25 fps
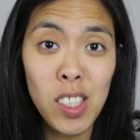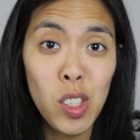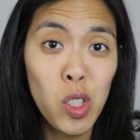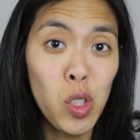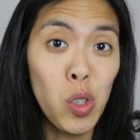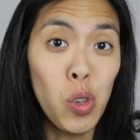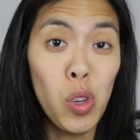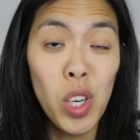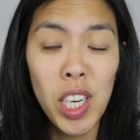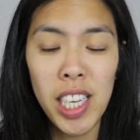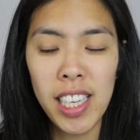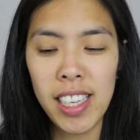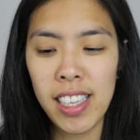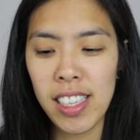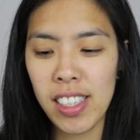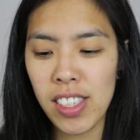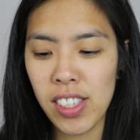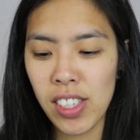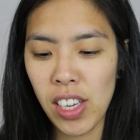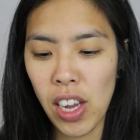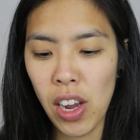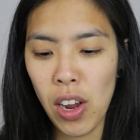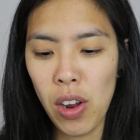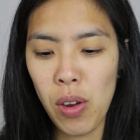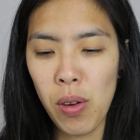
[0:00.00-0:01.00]
surely,
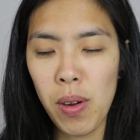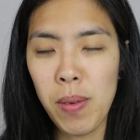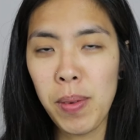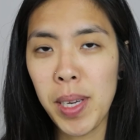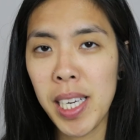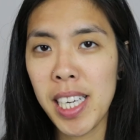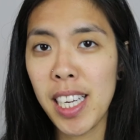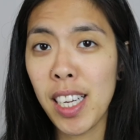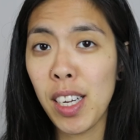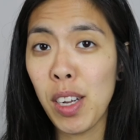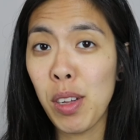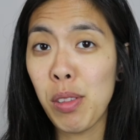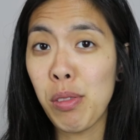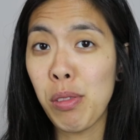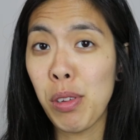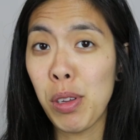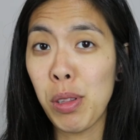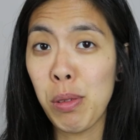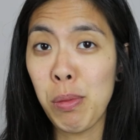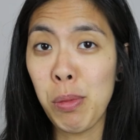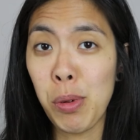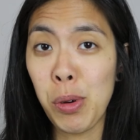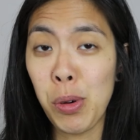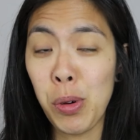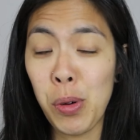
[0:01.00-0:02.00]
so I'm gonna go through
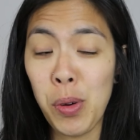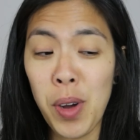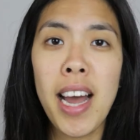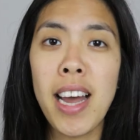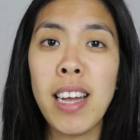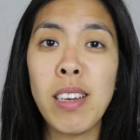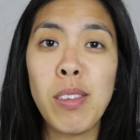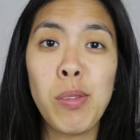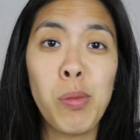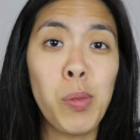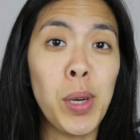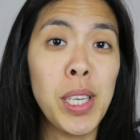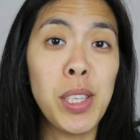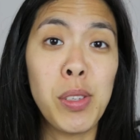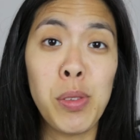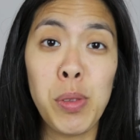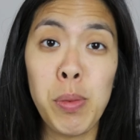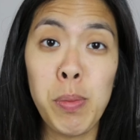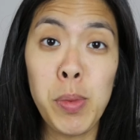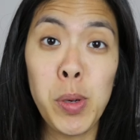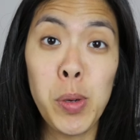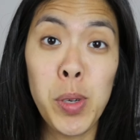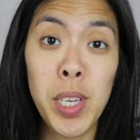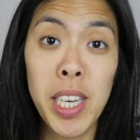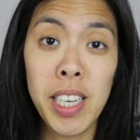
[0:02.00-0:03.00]
them all and whittle
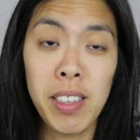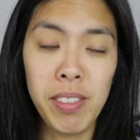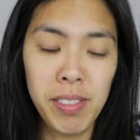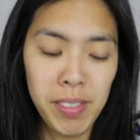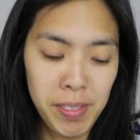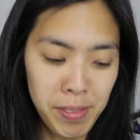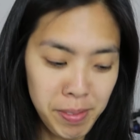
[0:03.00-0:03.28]
them all down.